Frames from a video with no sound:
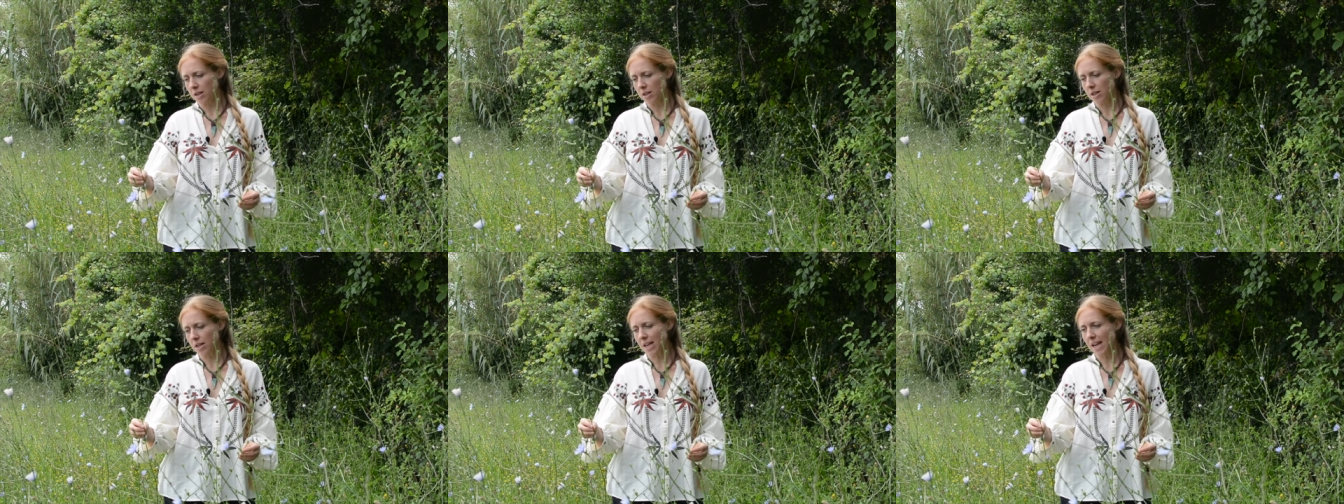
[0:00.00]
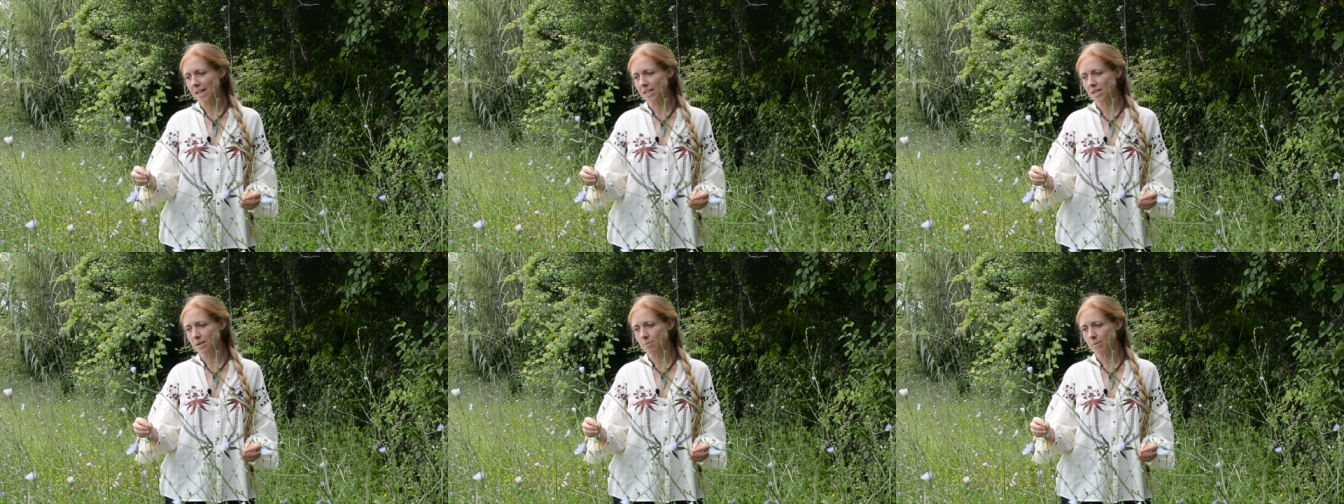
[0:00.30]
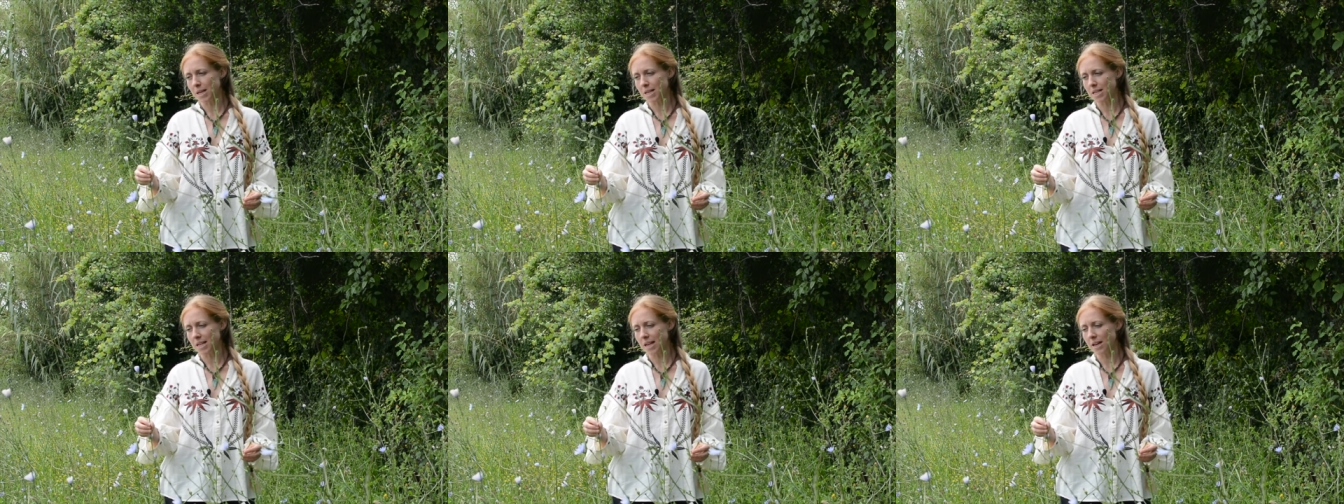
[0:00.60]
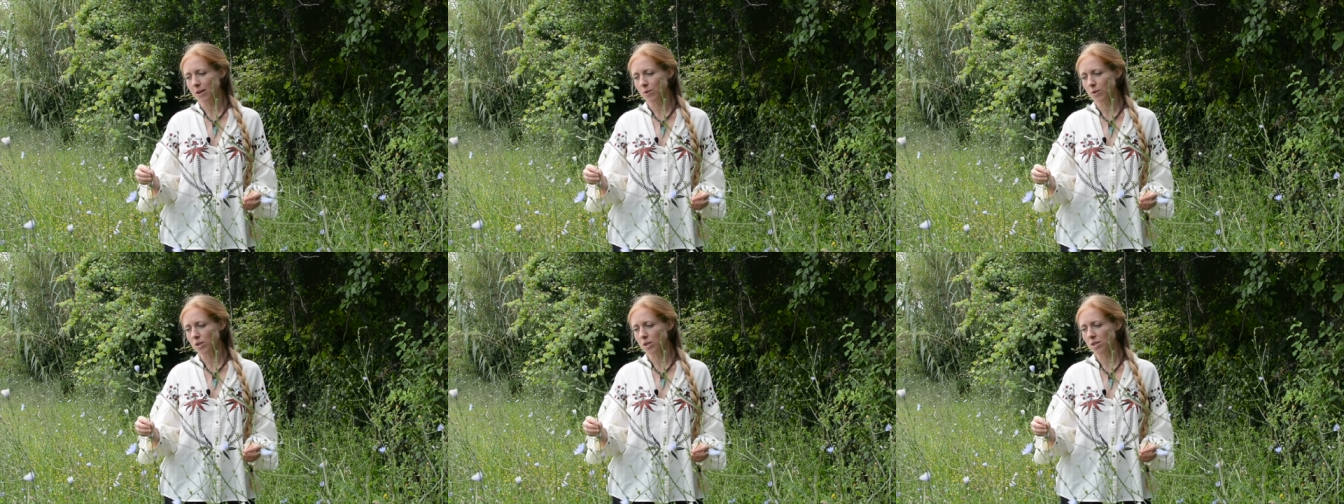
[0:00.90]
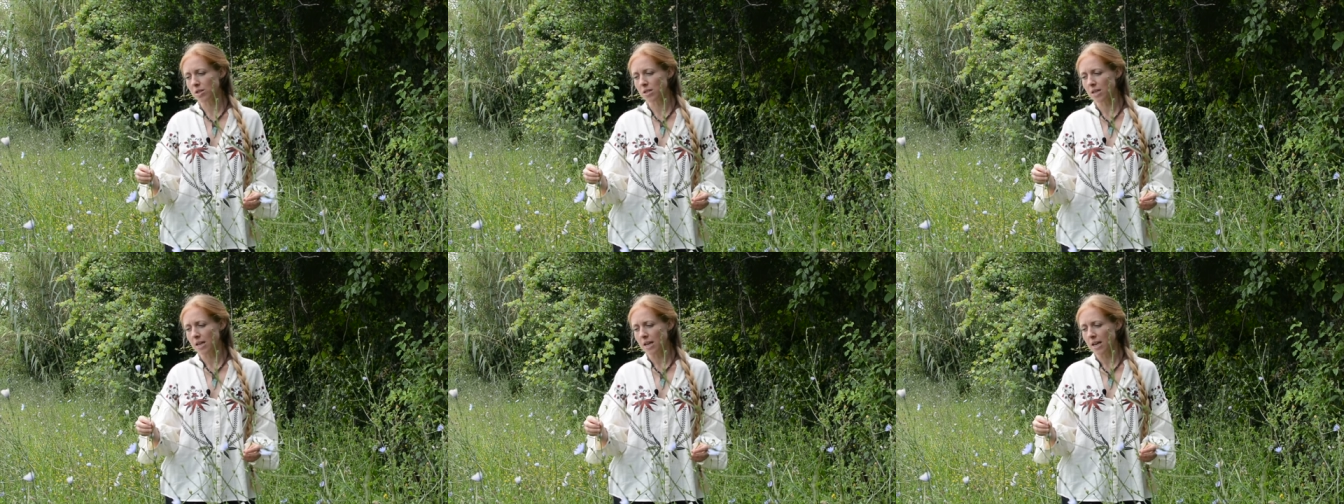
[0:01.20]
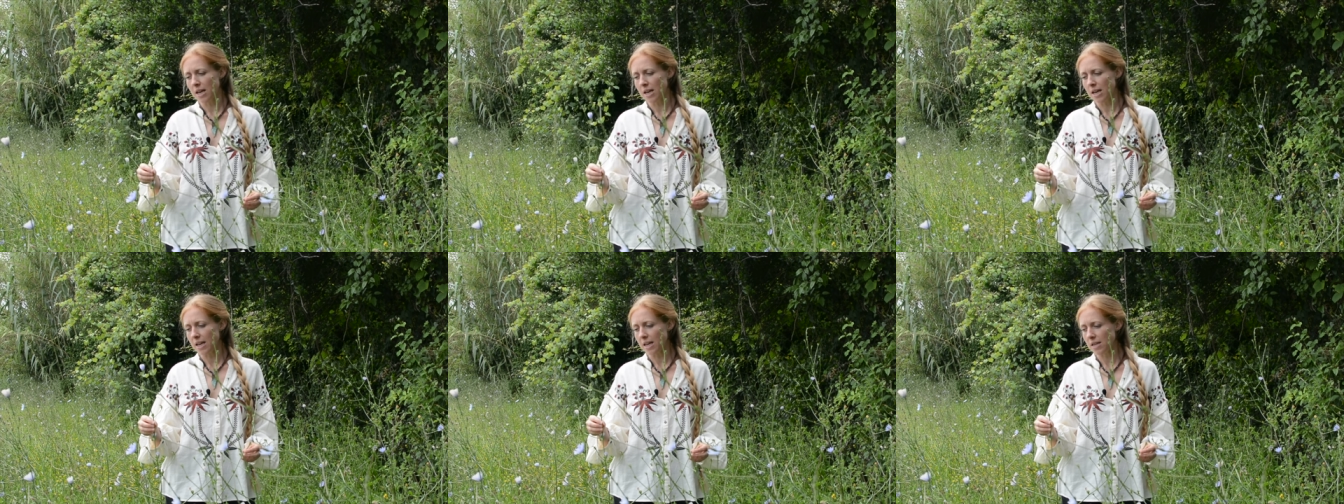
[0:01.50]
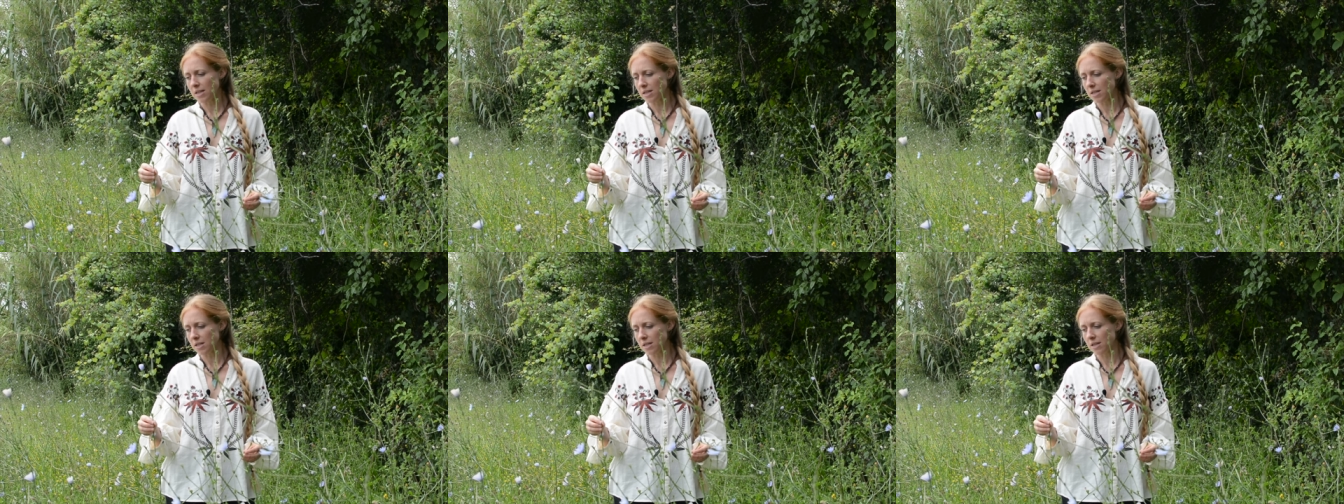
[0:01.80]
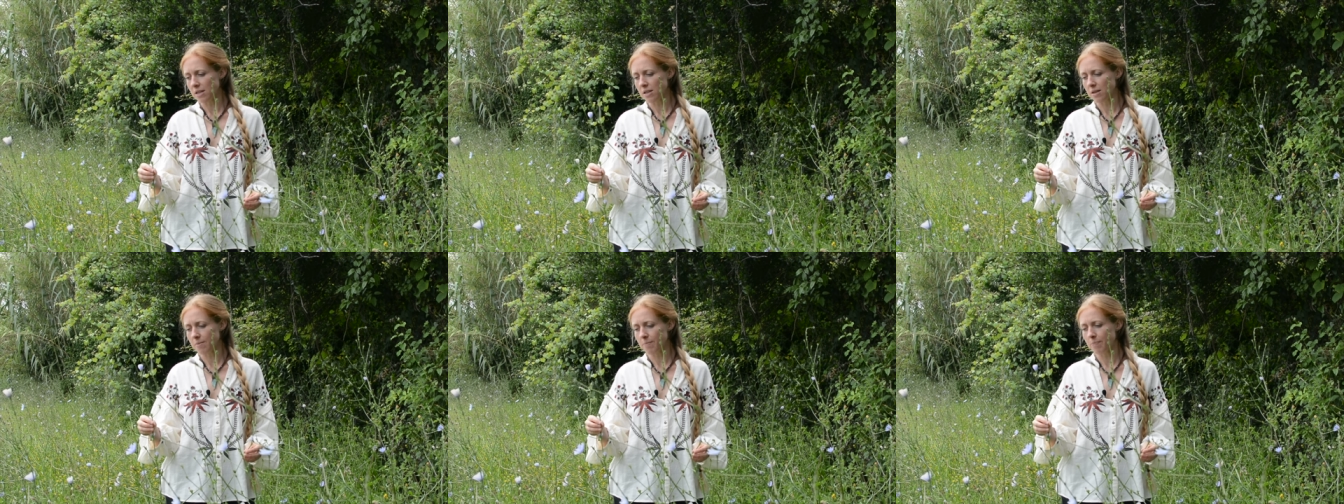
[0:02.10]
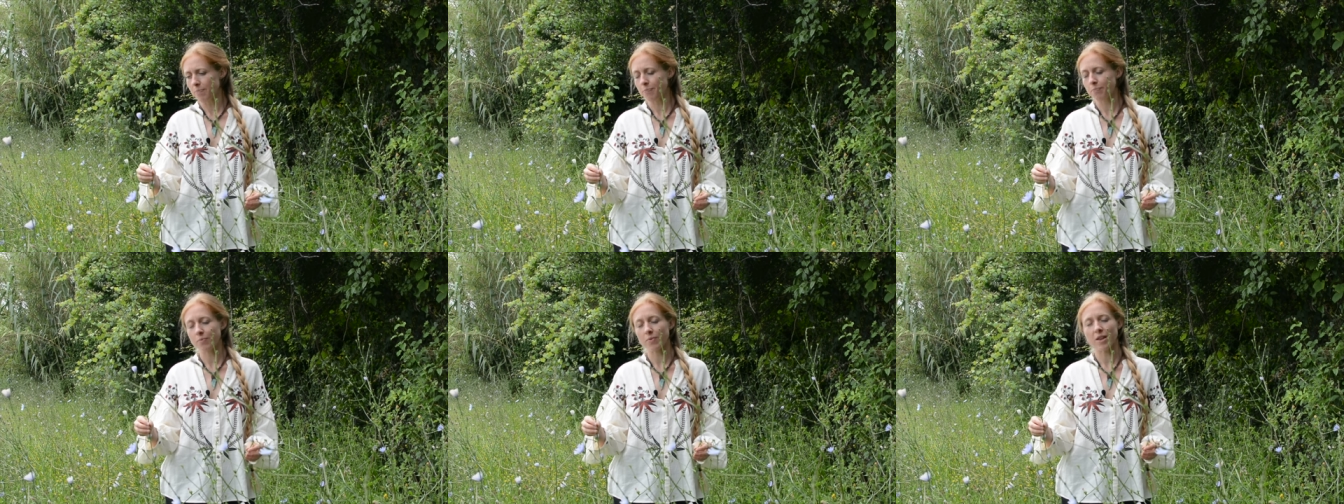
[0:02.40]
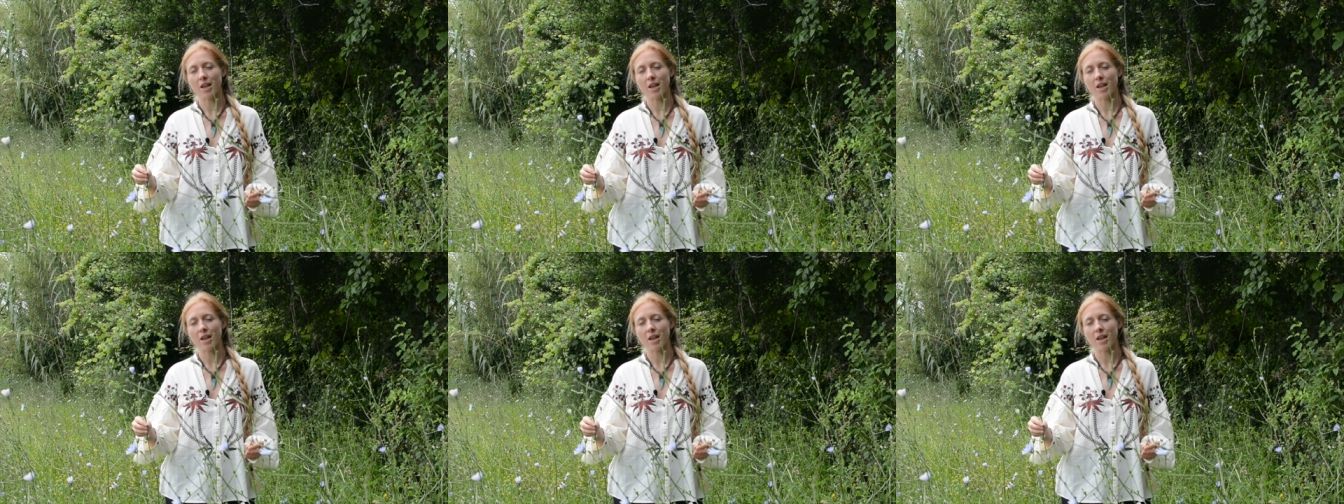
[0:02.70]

the Latin-based languages is um,